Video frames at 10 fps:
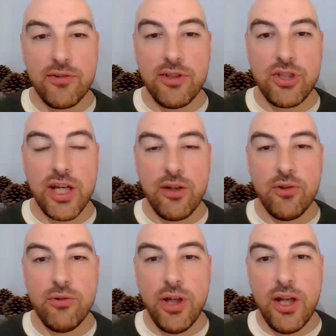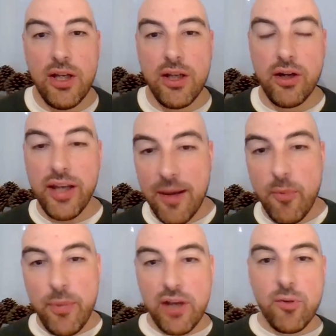on the channel, I am a
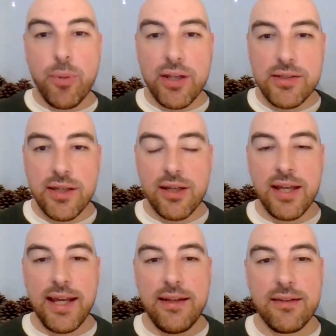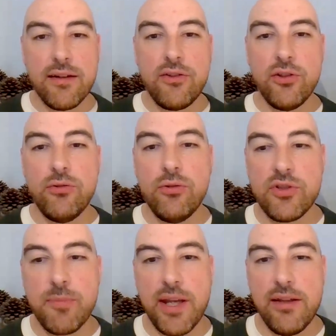bit of a punter and I do
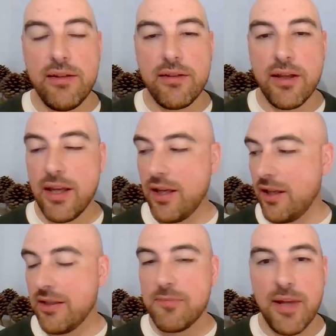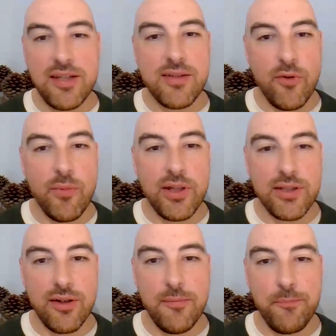spend some of my
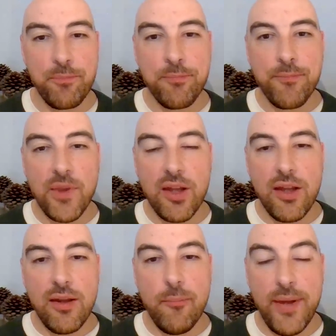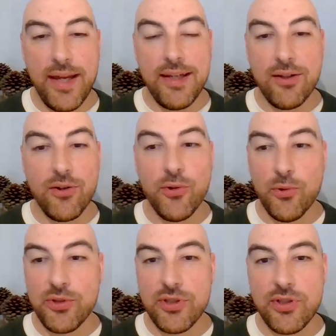time betting on
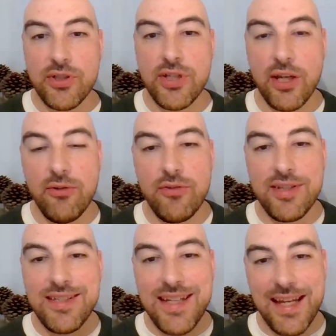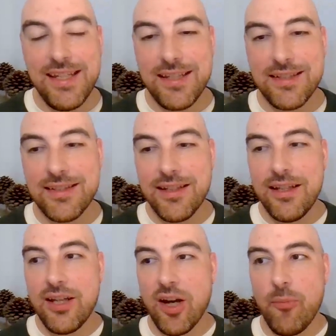horses. So the stakes
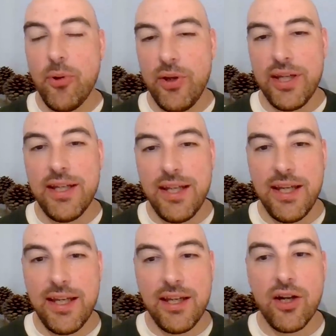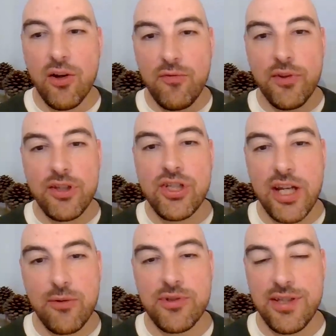I'm putting in here are for the
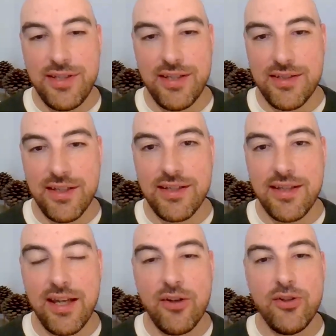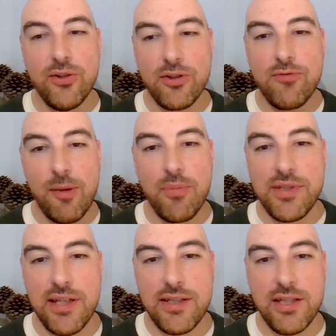channel statistics. They are not
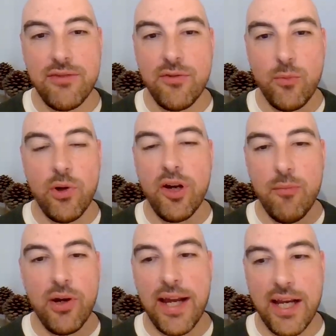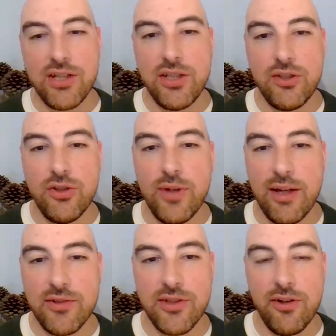representative of what I might actually do
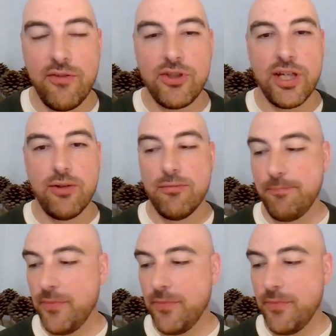outside of the channel.